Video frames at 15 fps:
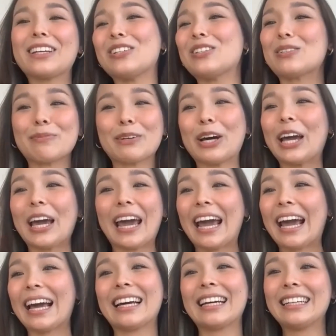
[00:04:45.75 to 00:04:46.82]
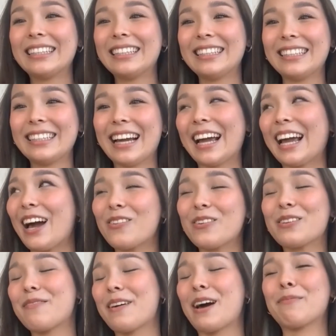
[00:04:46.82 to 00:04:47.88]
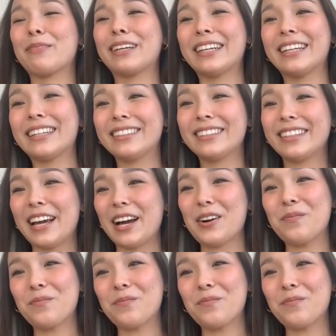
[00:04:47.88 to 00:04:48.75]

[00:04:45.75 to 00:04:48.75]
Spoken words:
do some cooking, hang out with family. Yeah.